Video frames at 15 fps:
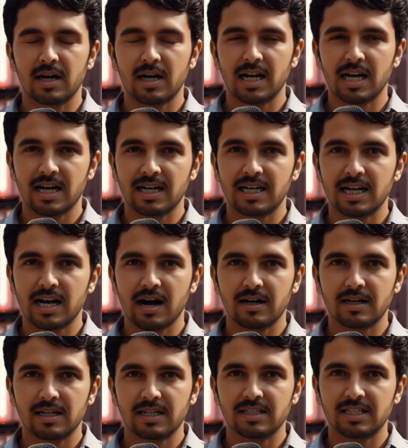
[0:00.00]
India
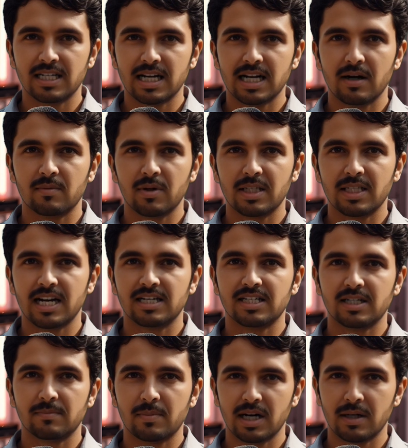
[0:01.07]
is dealing with its
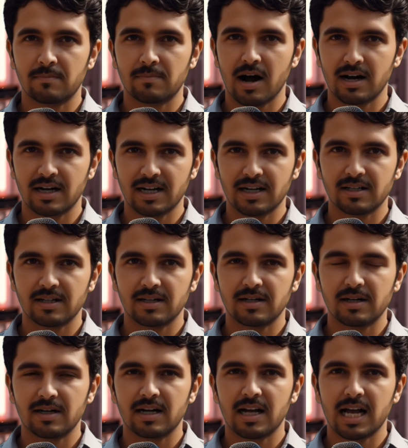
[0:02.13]
split market,
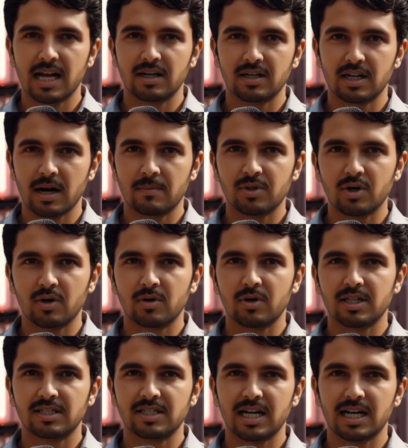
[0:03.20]
and crypto
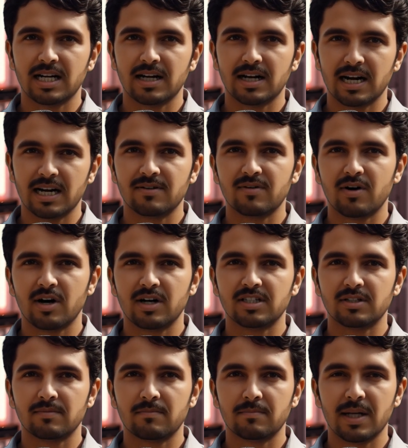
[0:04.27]
is getting ready for its
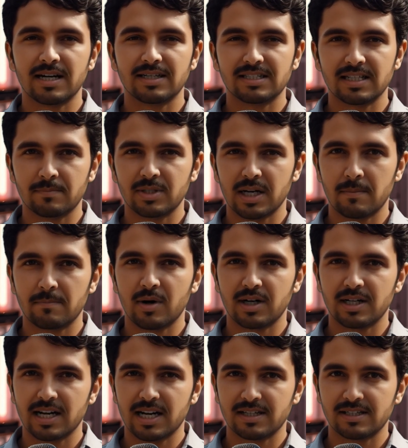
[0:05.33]
big September
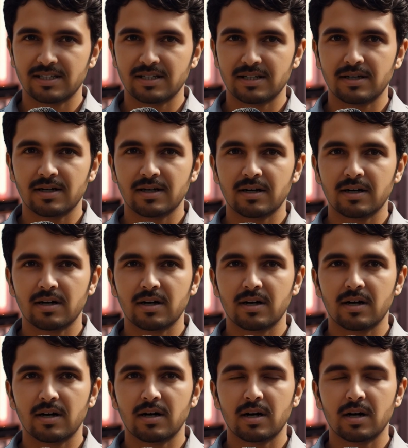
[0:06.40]
test.
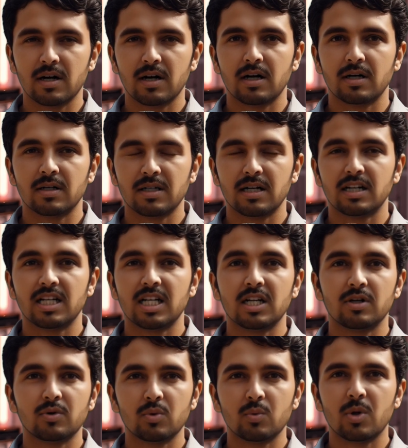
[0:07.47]
The key
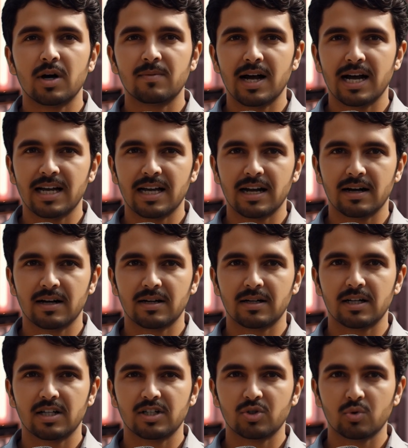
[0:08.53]
to doing well here
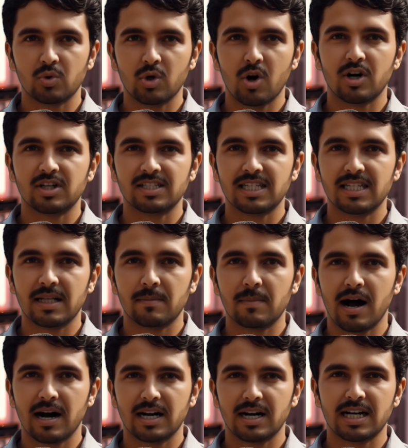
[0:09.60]
is to not see the
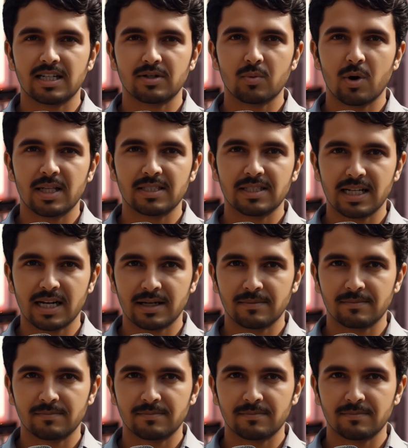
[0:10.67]
market as one thing,